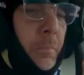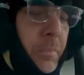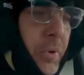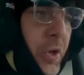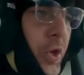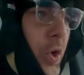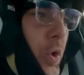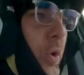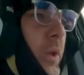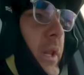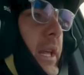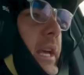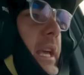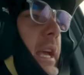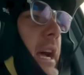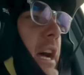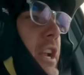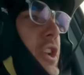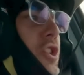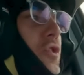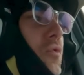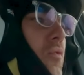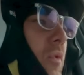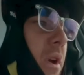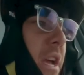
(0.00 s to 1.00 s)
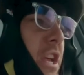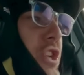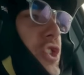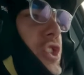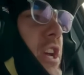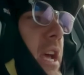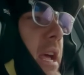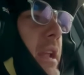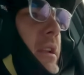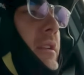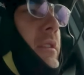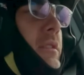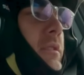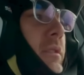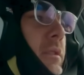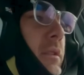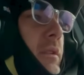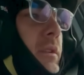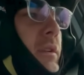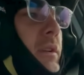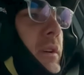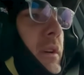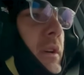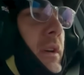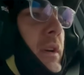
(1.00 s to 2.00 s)
purely under regen,
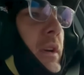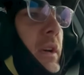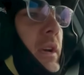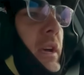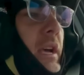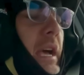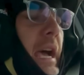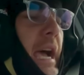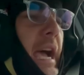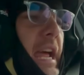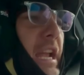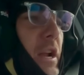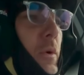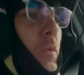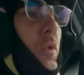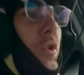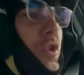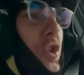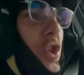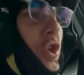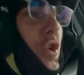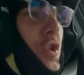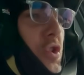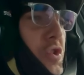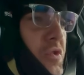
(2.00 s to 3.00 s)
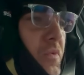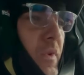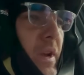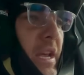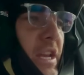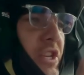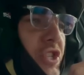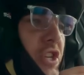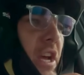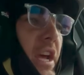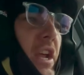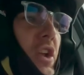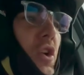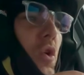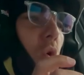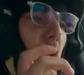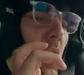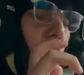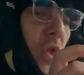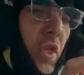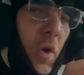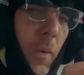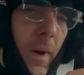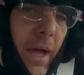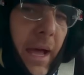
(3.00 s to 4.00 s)
and it will use regen all
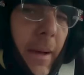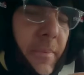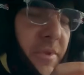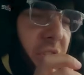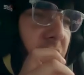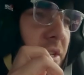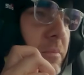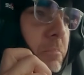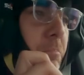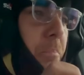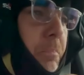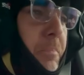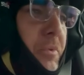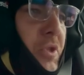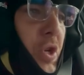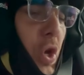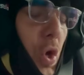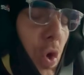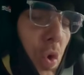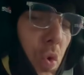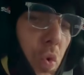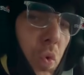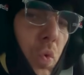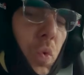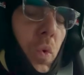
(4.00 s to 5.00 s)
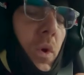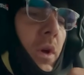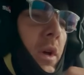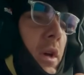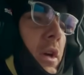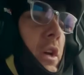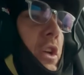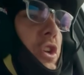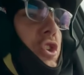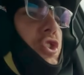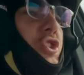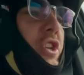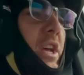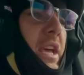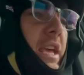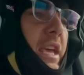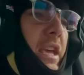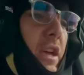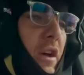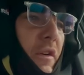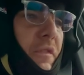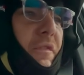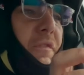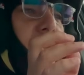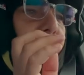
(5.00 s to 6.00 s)
the way up to 2 G
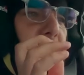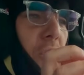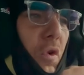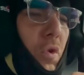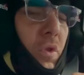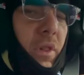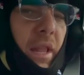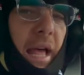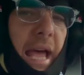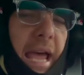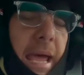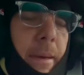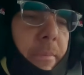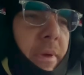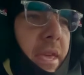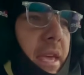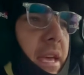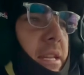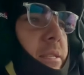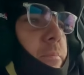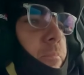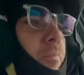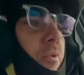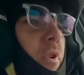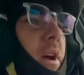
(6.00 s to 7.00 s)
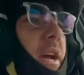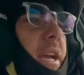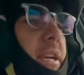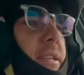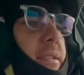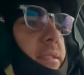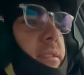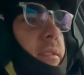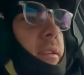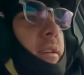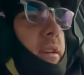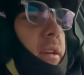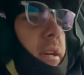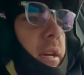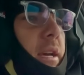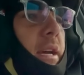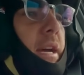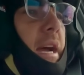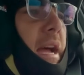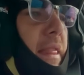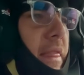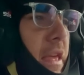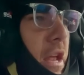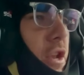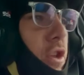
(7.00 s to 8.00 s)
of full ABS brakes.
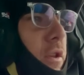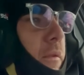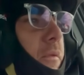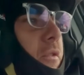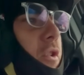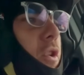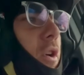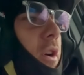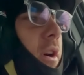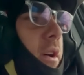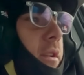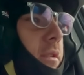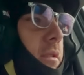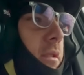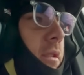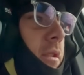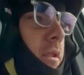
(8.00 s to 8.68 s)
And then you've got,